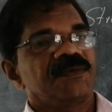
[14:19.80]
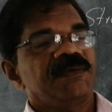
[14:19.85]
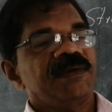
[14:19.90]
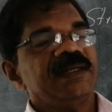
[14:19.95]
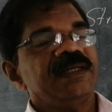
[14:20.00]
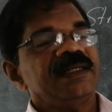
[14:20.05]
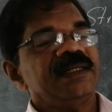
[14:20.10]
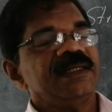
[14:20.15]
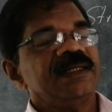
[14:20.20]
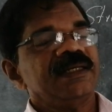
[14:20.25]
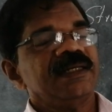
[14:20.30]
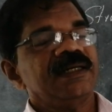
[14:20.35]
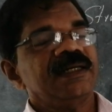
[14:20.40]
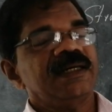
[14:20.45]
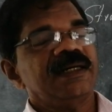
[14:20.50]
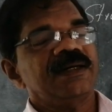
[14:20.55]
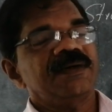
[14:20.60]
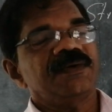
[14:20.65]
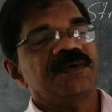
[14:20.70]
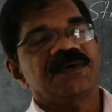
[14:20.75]
when it
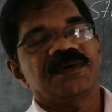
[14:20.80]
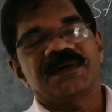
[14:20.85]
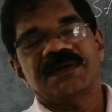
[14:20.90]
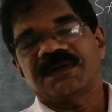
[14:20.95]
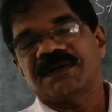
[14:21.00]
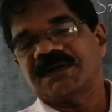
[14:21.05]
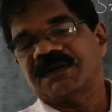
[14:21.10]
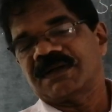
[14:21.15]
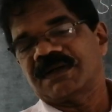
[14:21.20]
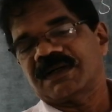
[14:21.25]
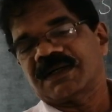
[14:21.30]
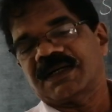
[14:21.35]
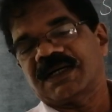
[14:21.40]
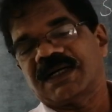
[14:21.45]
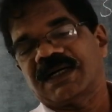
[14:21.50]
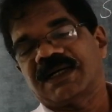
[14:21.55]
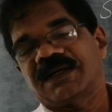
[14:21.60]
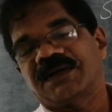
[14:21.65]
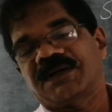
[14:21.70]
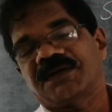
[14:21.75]
had
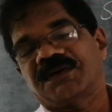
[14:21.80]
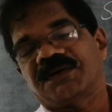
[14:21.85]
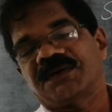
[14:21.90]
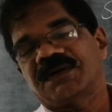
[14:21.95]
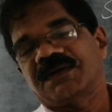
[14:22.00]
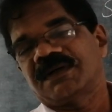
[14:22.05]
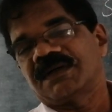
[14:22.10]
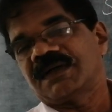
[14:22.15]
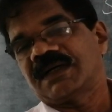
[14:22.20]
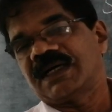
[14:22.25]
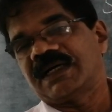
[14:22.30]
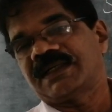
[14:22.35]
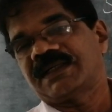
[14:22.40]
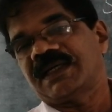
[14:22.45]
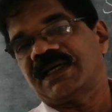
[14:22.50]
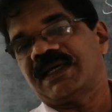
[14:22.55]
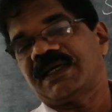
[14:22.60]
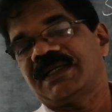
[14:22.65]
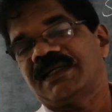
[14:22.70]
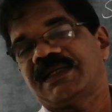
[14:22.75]

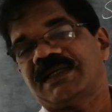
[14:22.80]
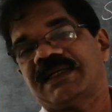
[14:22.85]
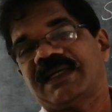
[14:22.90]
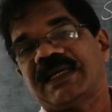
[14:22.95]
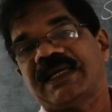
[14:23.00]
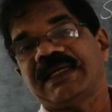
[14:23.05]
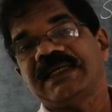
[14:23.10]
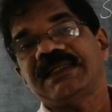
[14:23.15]
attained